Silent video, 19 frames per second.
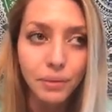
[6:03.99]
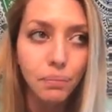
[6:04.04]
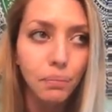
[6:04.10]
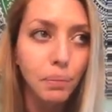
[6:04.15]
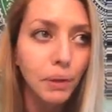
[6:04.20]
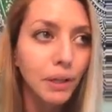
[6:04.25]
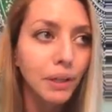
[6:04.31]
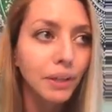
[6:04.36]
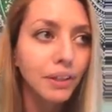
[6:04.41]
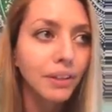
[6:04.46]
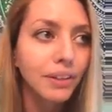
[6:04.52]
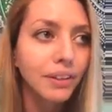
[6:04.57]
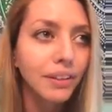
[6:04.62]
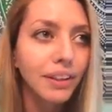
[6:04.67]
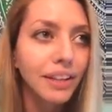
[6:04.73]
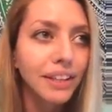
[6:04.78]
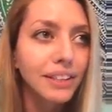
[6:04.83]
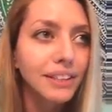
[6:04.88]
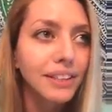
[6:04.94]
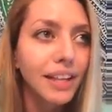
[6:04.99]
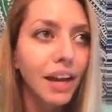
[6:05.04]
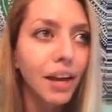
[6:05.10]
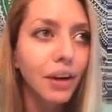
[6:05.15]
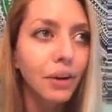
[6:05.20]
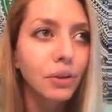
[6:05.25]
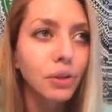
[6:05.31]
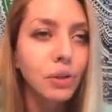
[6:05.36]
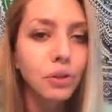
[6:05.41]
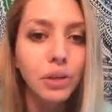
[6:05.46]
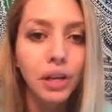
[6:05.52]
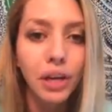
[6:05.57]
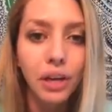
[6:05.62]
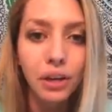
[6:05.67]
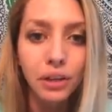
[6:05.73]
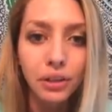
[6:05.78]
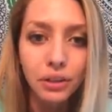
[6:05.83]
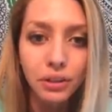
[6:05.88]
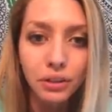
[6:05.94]
But that's how you get
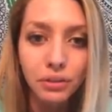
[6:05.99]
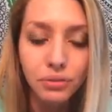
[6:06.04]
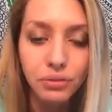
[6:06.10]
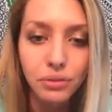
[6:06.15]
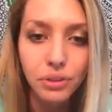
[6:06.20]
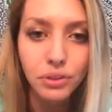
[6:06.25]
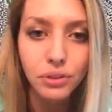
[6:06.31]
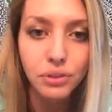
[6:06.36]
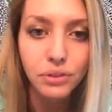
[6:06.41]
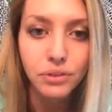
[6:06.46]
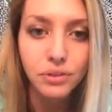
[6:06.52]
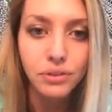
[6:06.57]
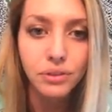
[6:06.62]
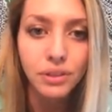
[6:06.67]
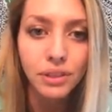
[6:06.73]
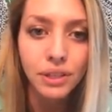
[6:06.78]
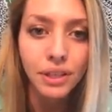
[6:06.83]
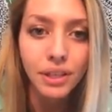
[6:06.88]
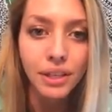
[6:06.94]
unconfused.